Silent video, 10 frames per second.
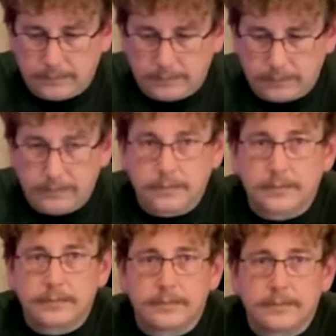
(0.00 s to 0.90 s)

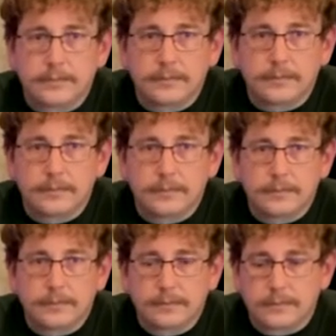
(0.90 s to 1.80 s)

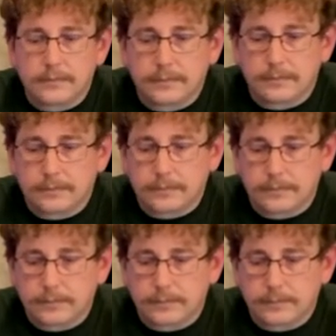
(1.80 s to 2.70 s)

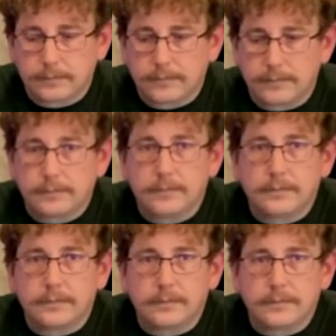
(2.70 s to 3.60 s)

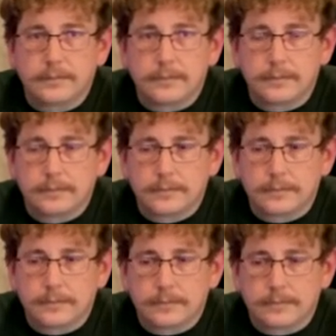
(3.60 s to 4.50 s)

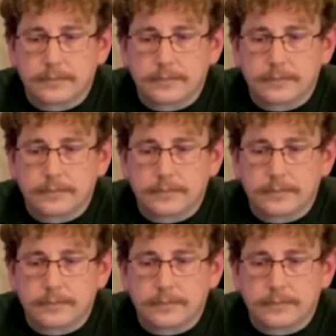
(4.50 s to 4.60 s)
(silent)